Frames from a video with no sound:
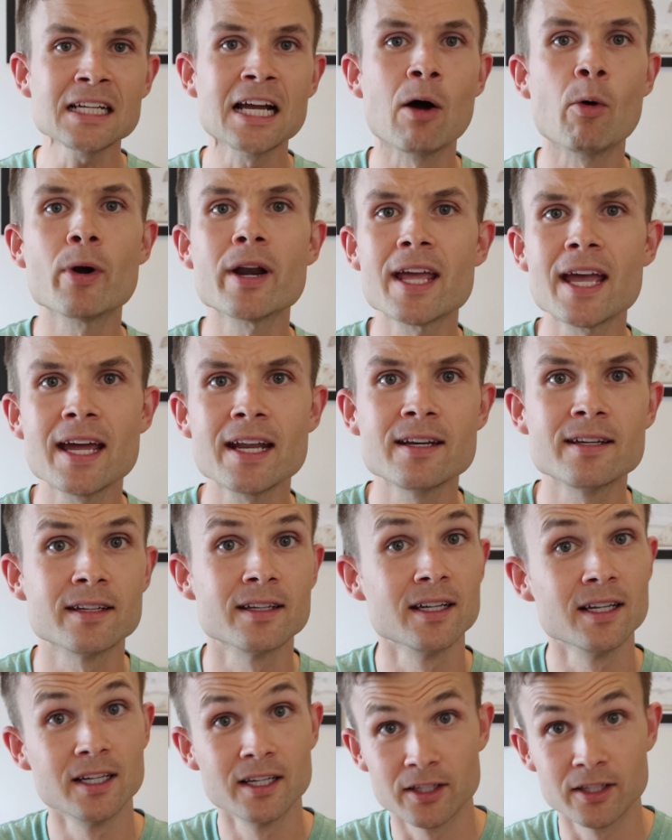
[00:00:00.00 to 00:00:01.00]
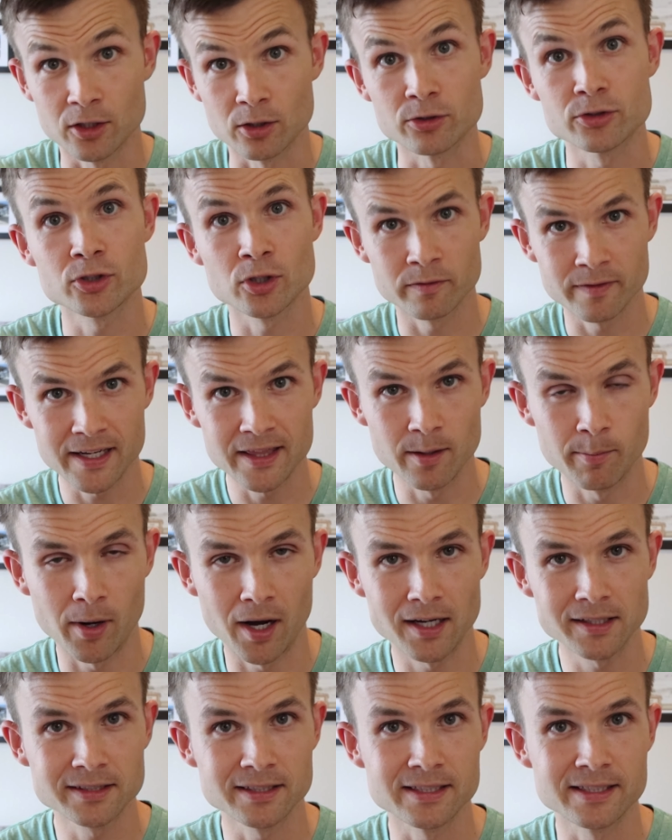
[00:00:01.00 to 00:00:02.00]
I went ahead and, surveyed the
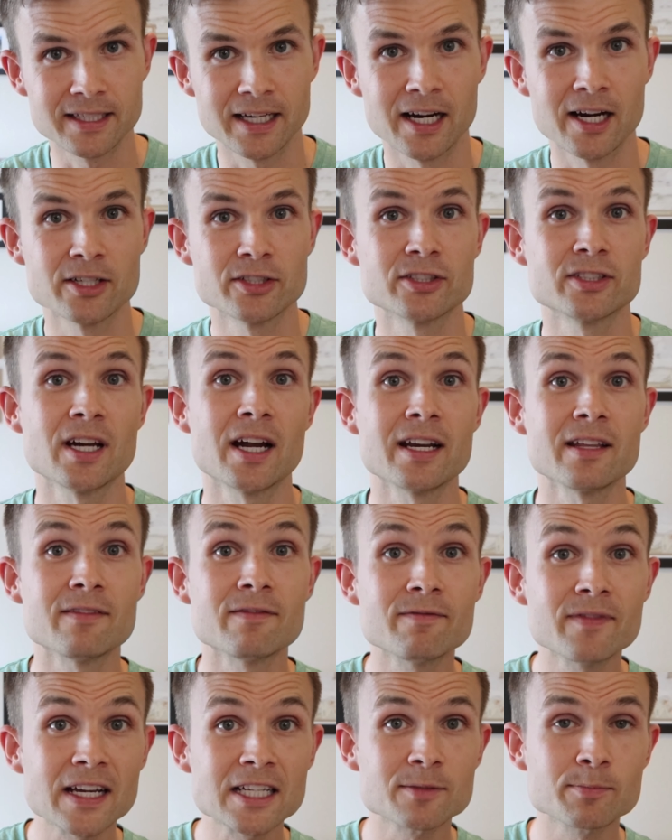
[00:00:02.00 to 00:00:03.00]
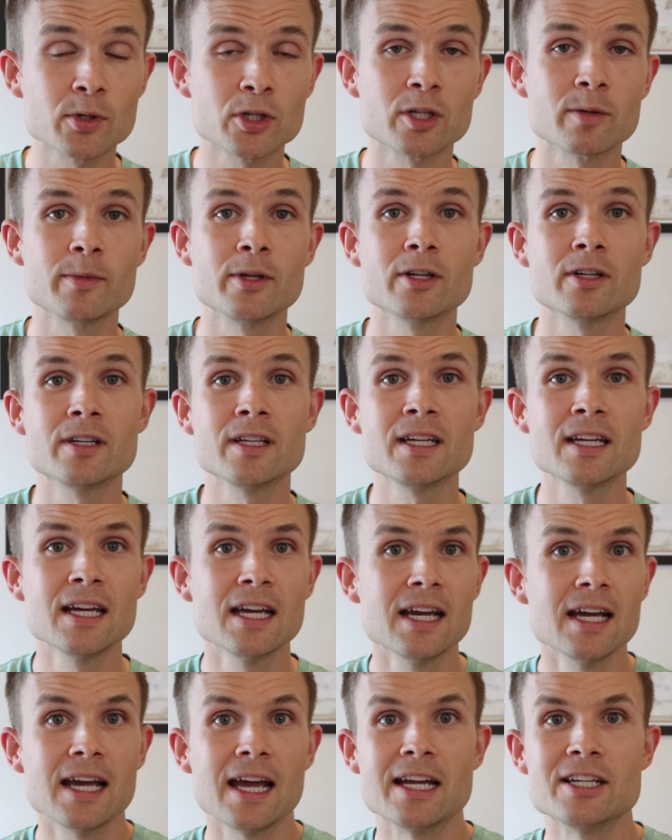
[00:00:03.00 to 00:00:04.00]
Boston Terrier Society Facebook community,
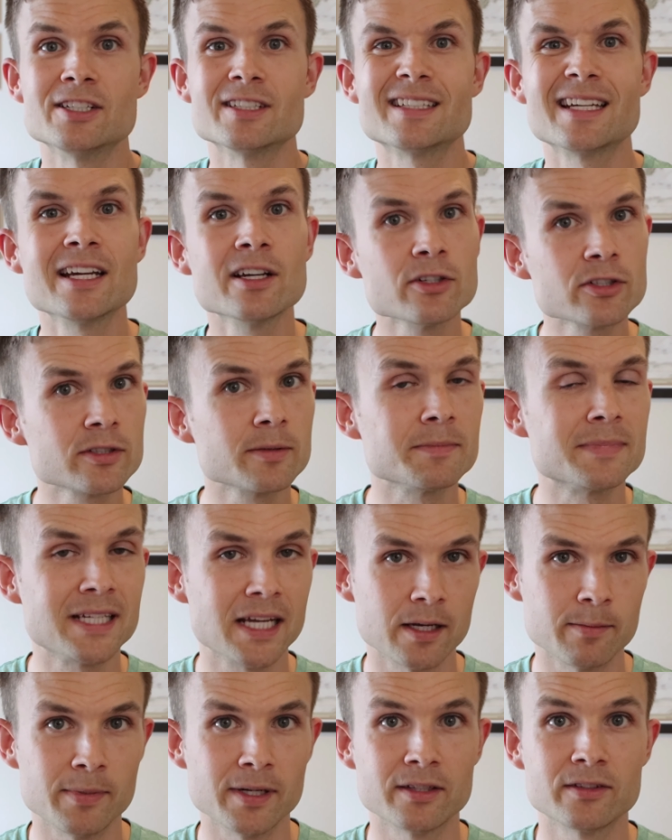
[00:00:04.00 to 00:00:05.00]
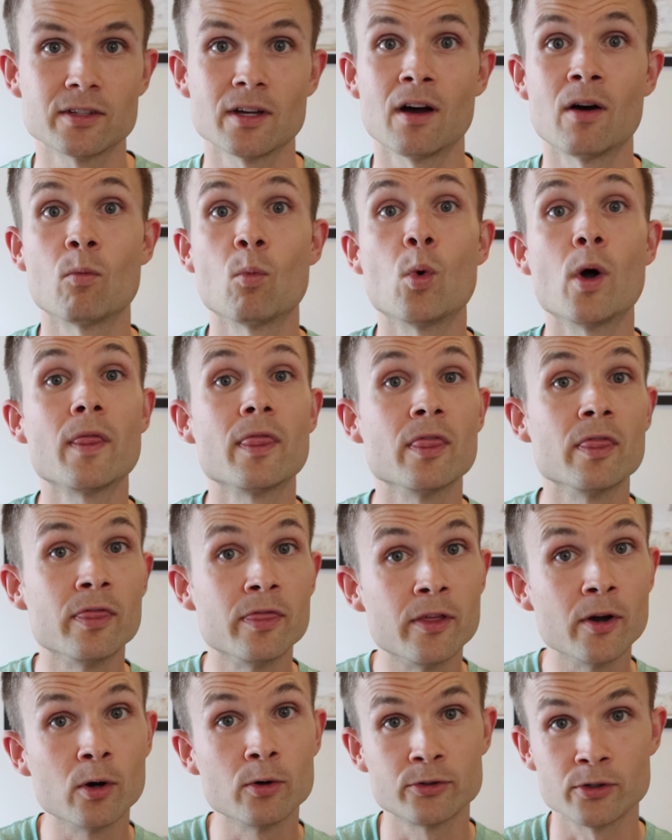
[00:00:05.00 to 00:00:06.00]
and just here's some tidbits on what
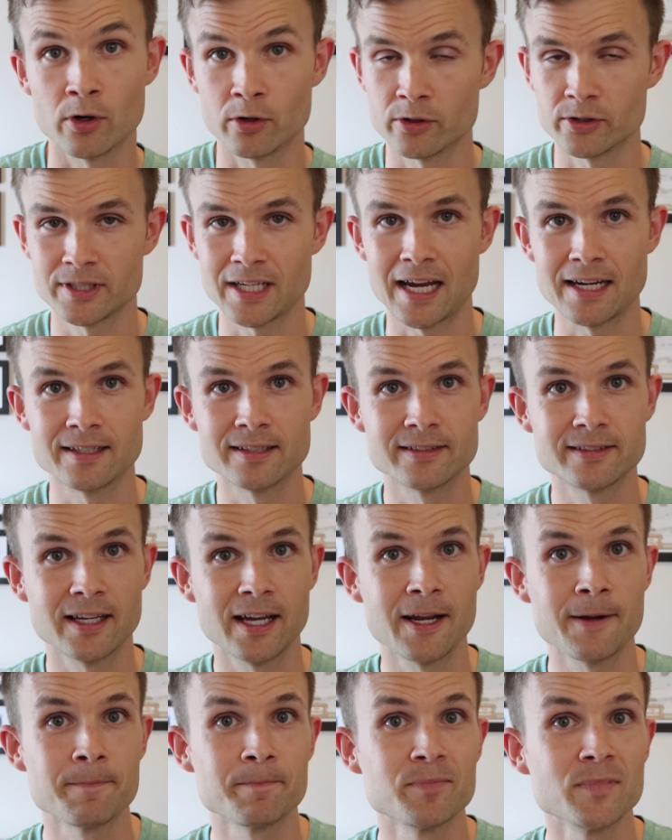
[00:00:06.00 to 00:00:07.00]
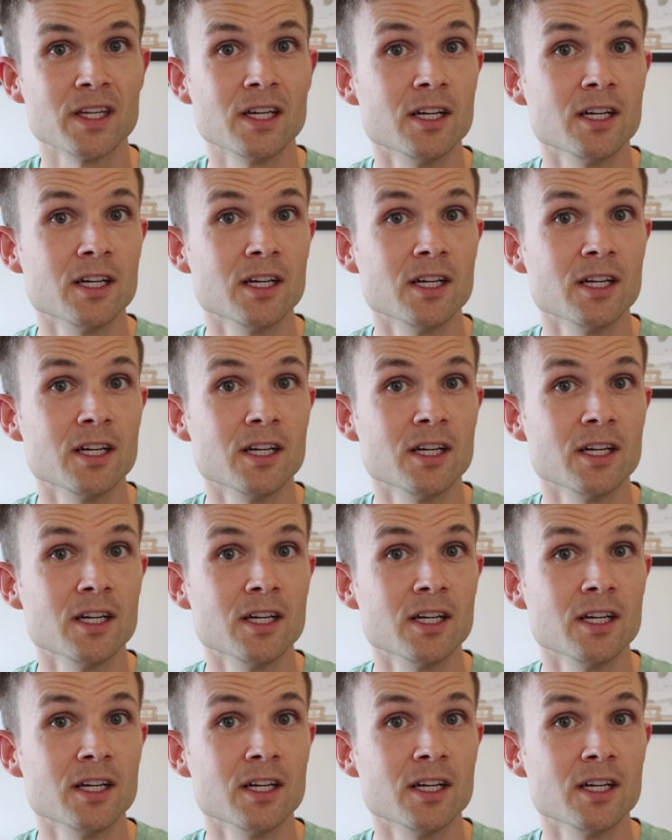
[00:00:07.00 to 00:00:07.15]
those owners had to say.